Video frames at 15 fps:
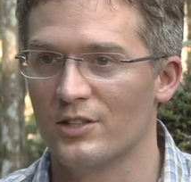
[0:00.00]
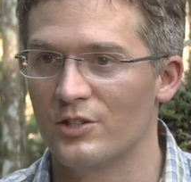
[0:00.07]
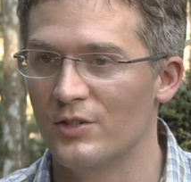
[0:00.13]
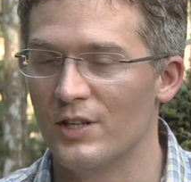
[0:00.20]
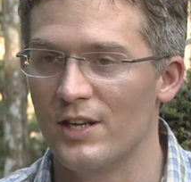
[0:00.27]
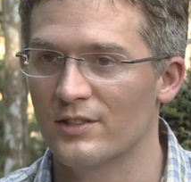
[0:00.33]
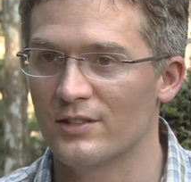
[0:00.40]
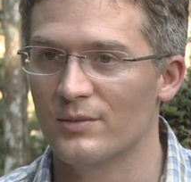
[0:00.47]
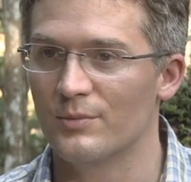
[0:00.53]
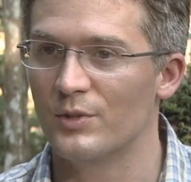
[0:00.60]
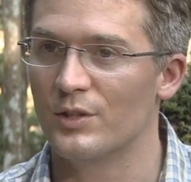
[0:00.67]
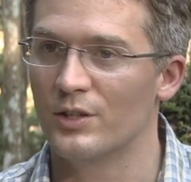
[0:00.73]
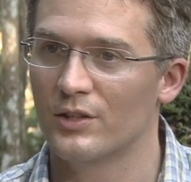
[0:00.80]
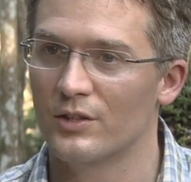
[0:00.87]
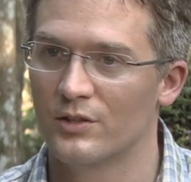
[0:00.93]
Judaism
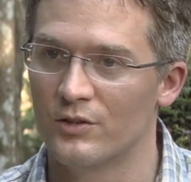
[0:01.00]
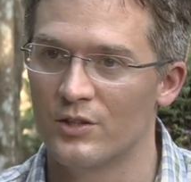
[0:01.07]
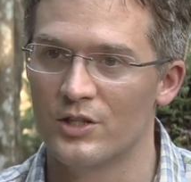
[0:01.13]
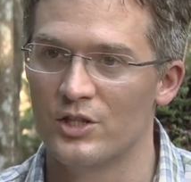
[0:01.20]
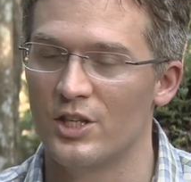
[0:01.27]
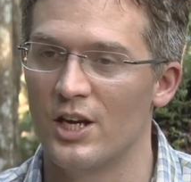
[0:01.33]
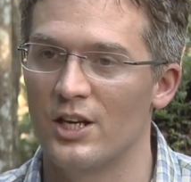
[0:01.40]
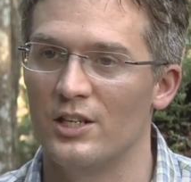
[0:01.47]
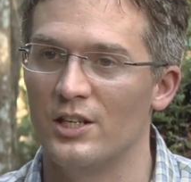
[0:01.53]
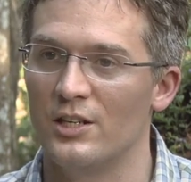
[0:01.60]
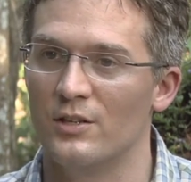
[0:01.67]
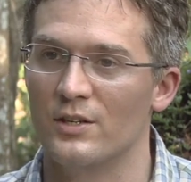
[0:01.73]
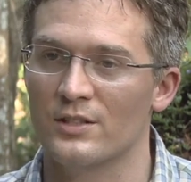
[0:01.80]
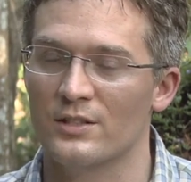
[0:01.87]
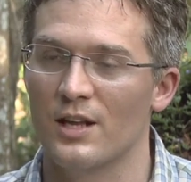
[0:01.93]
or Christianity
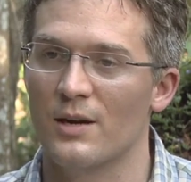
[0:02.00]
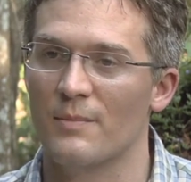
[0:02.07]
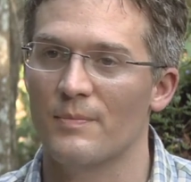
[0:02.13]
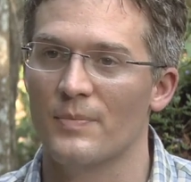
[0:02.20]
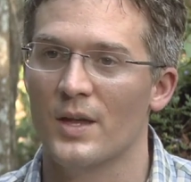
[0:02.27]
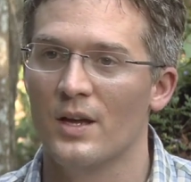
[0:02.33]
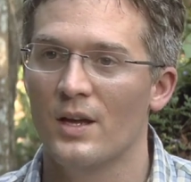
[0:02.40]
or Islam.